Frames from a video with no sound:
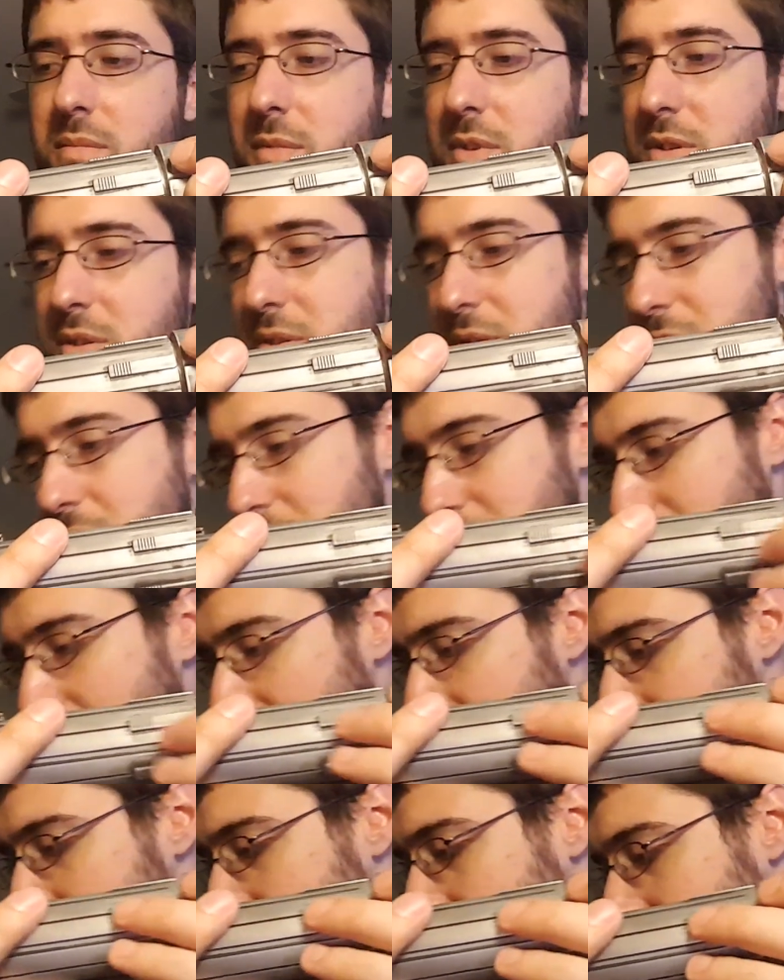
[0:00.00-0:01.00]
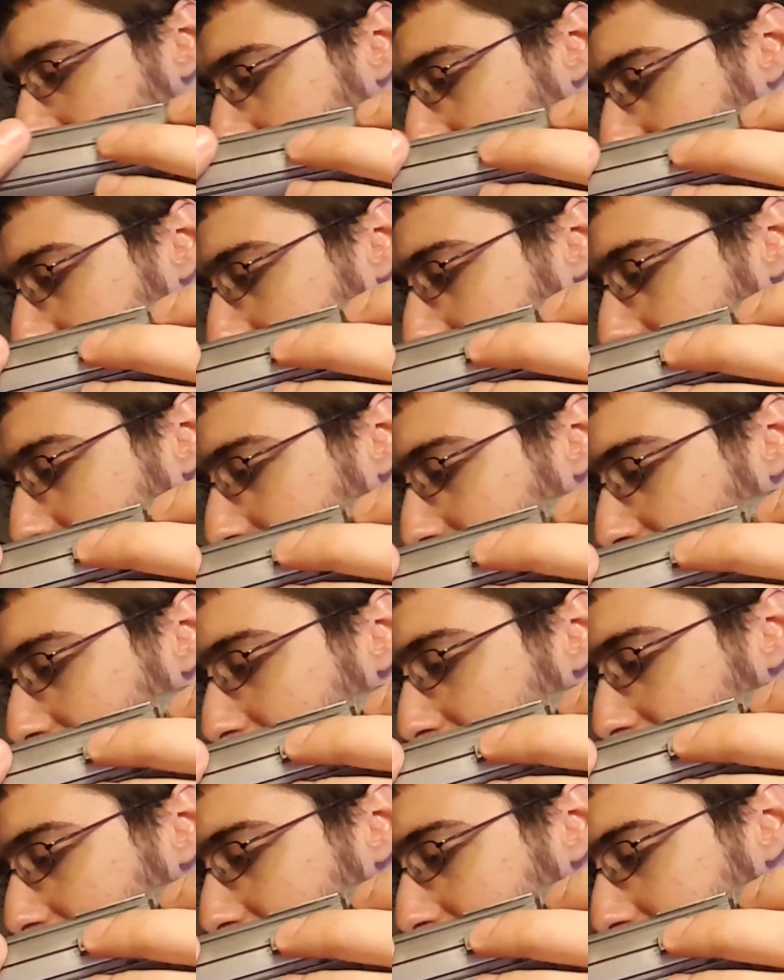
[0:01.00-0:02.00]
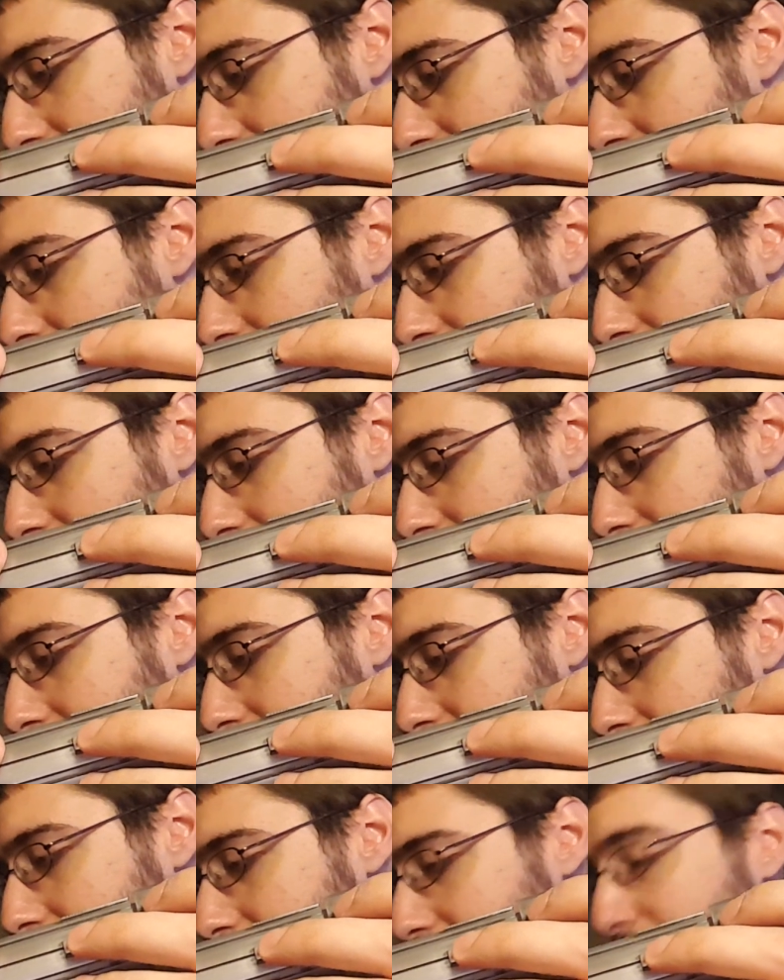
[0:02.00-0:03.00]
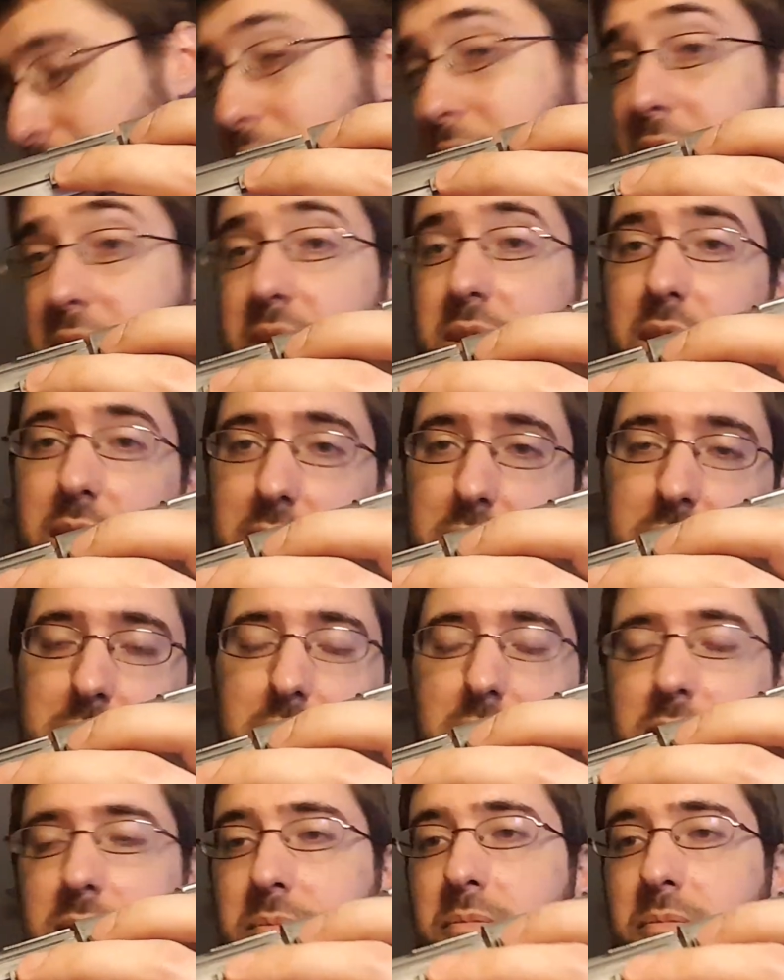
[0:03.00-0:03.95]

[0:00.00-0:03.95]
until you change fonts or turn it off, the music that is.